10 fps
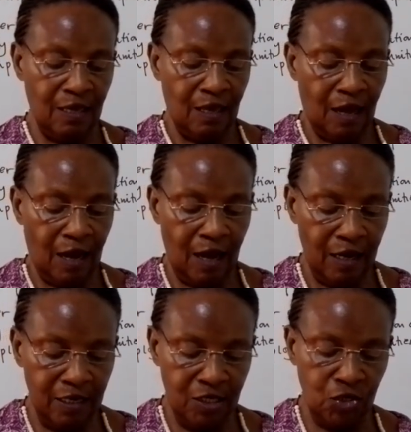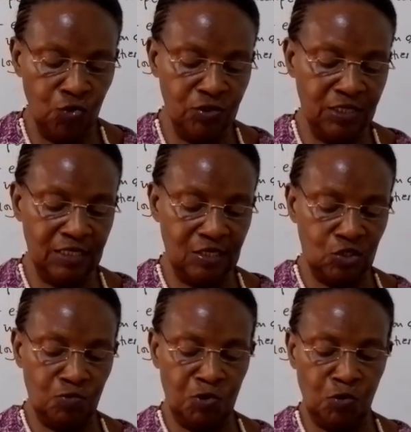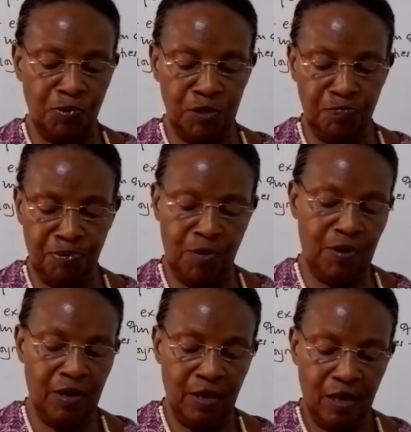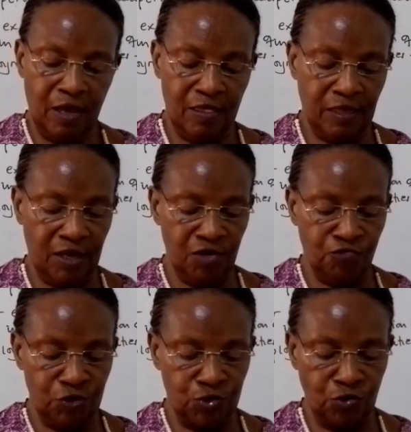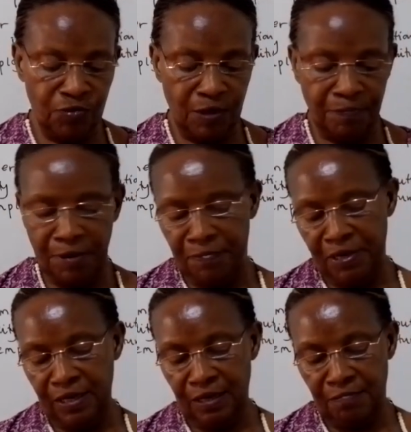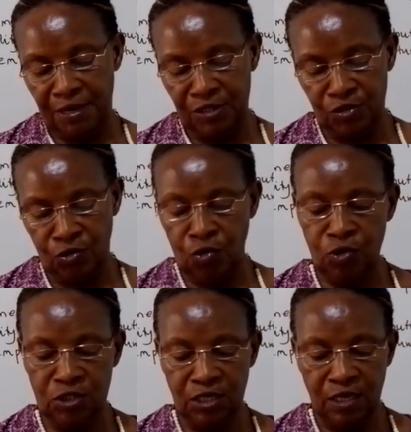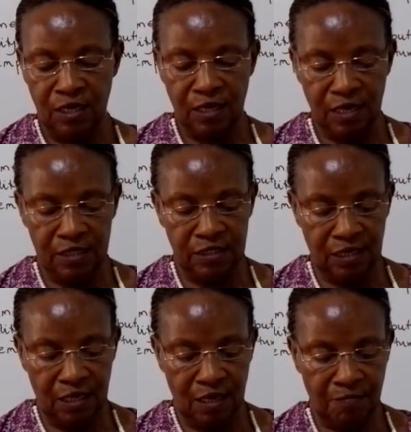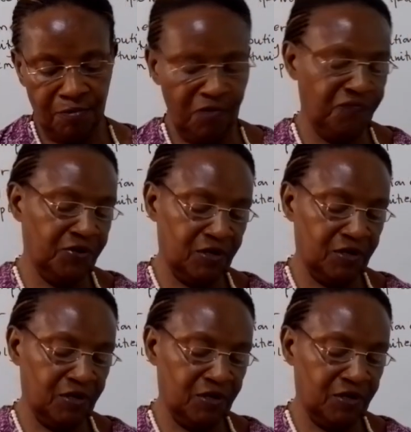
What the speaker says: And it uses this monopoly power in the interest of the public, but not getting profit.